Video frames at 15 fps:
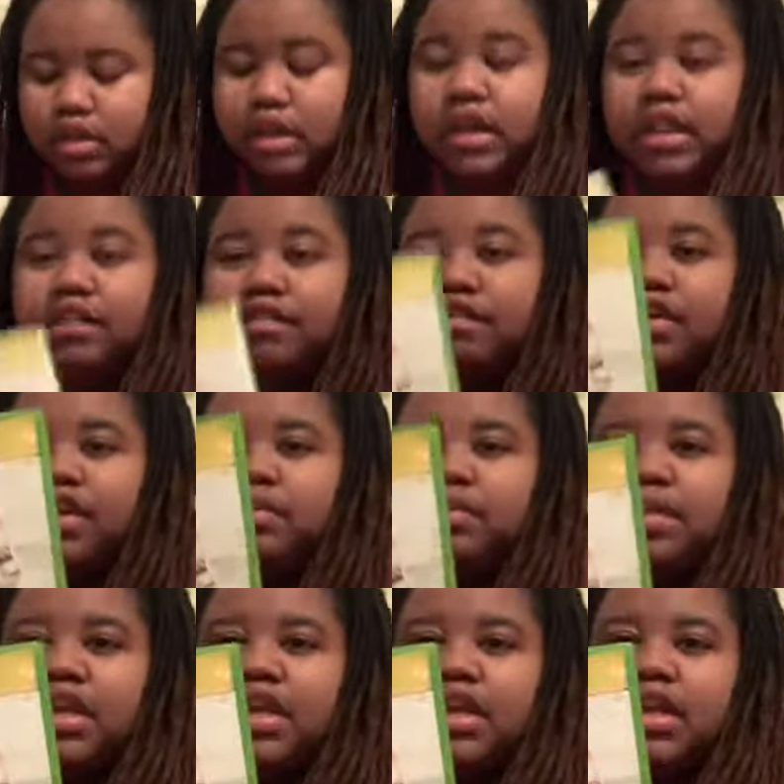
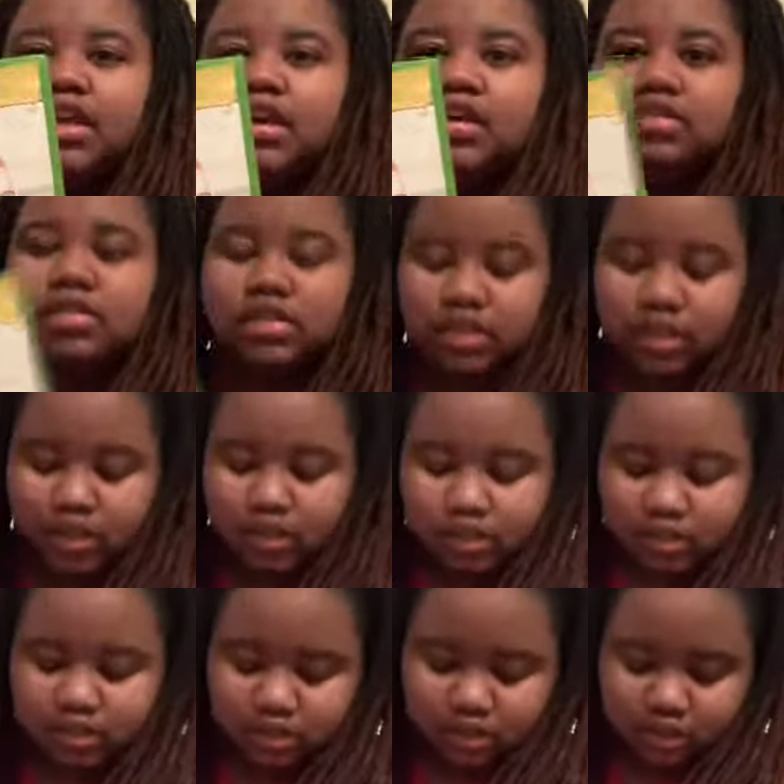MVP
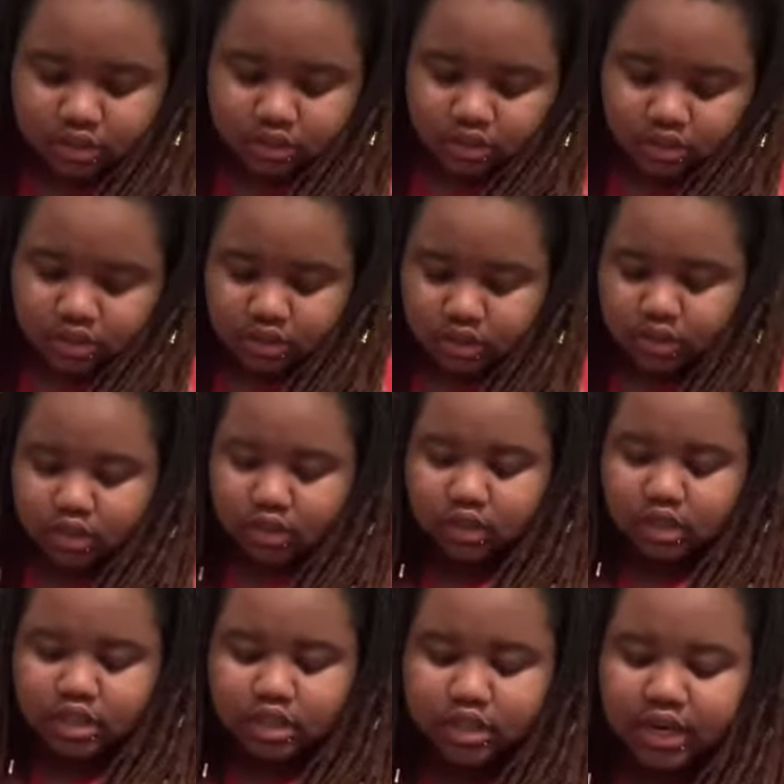06.
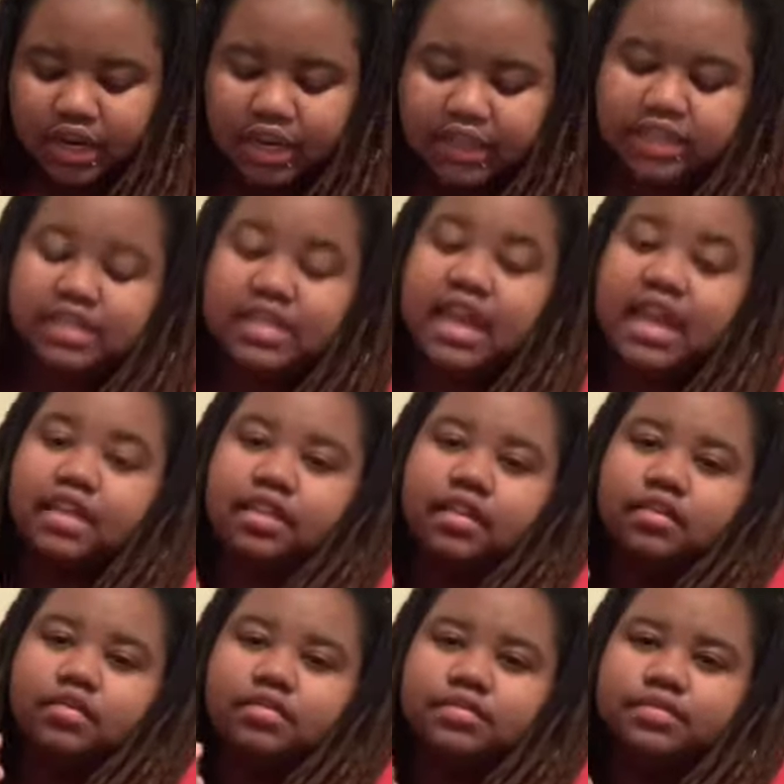Then I got this
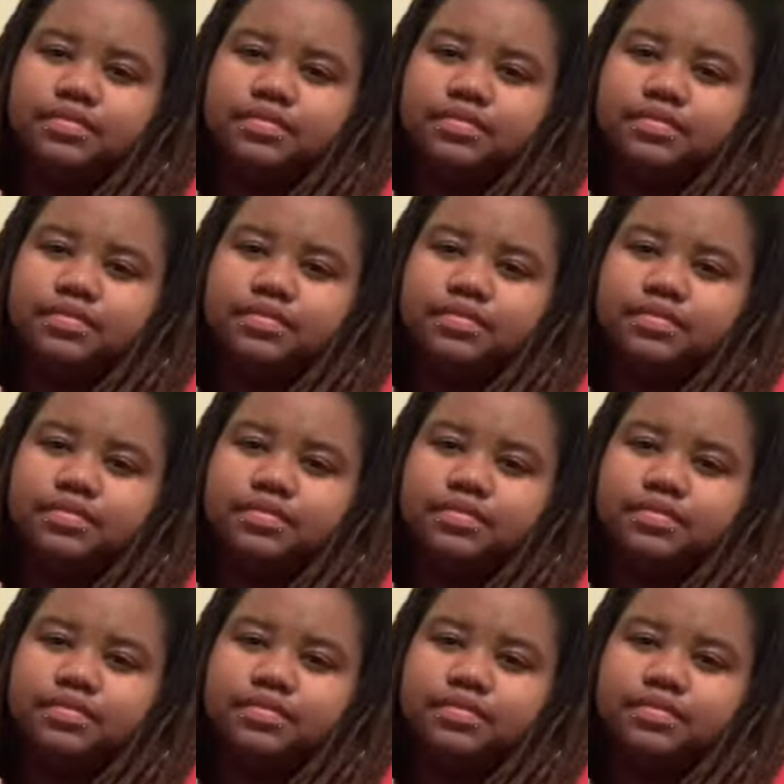Halo.